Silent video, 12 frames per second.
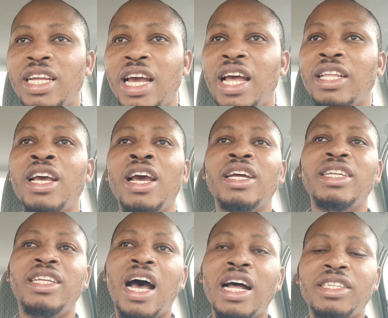that
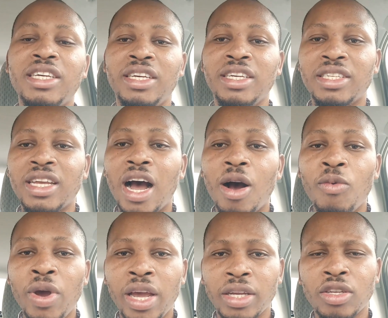that is her
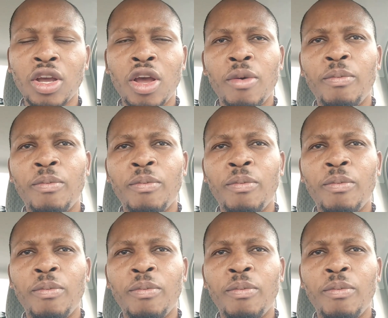ways.